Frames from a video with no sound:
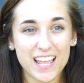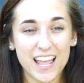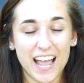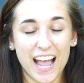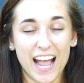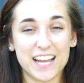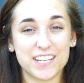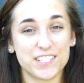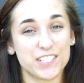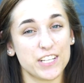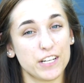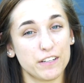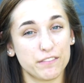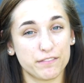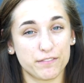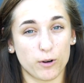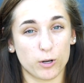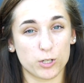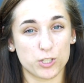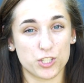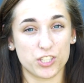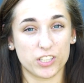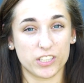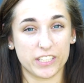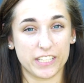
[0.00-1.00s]
I did
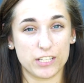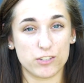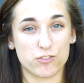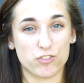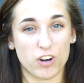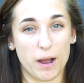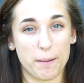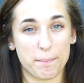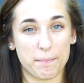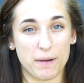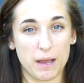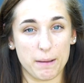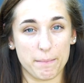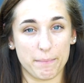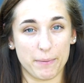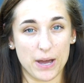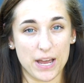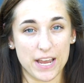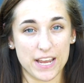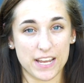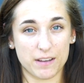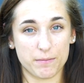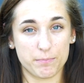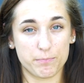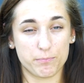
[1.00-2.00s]
unfortunately drop my
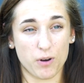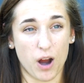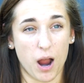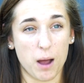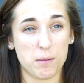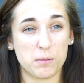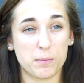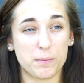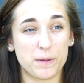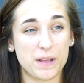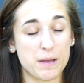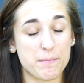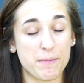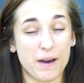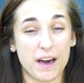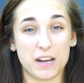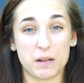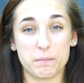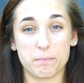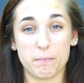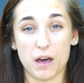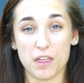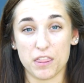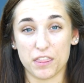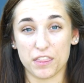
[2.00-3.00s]
bike probably about a
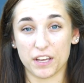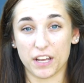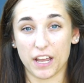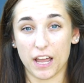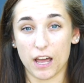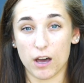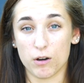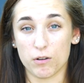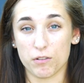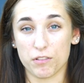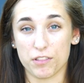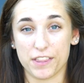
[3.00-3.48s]
month ago.